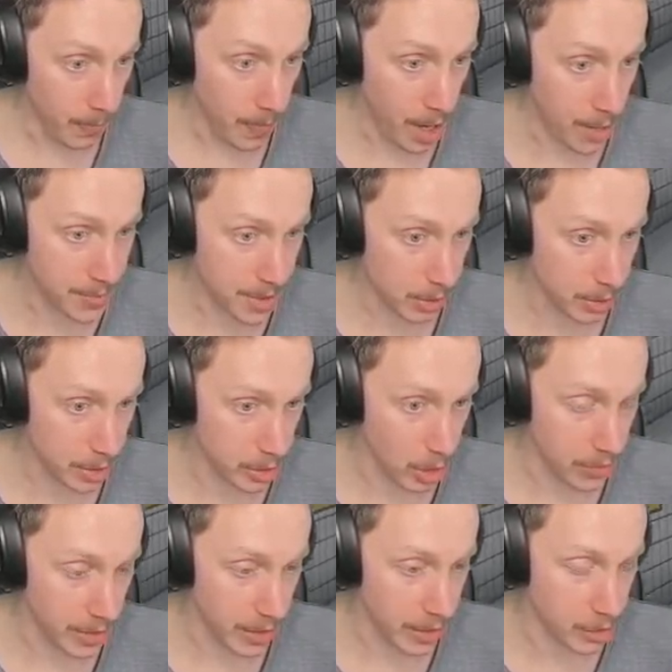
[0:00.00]
Absolutely
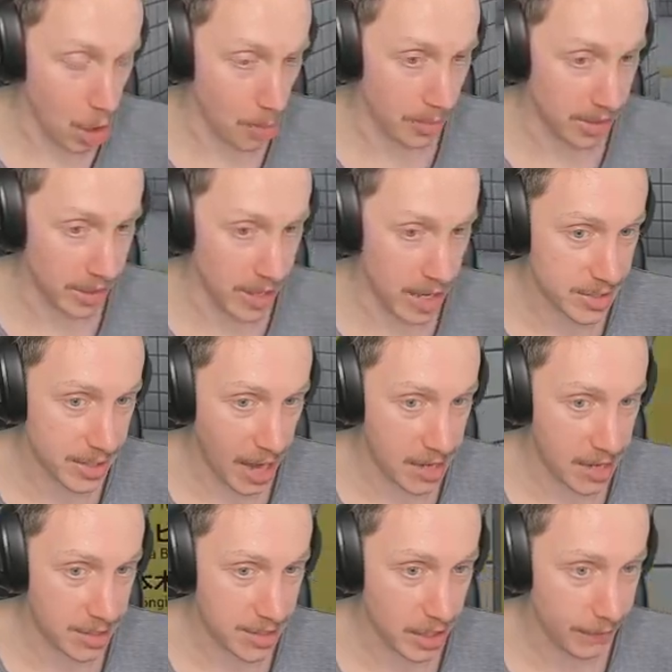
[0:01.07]
not. The anomaly has
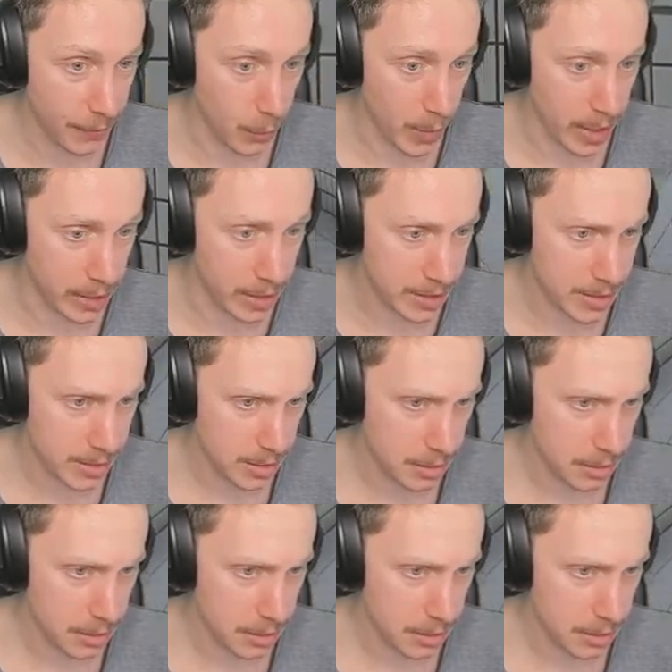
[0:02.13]
gained self-awareness.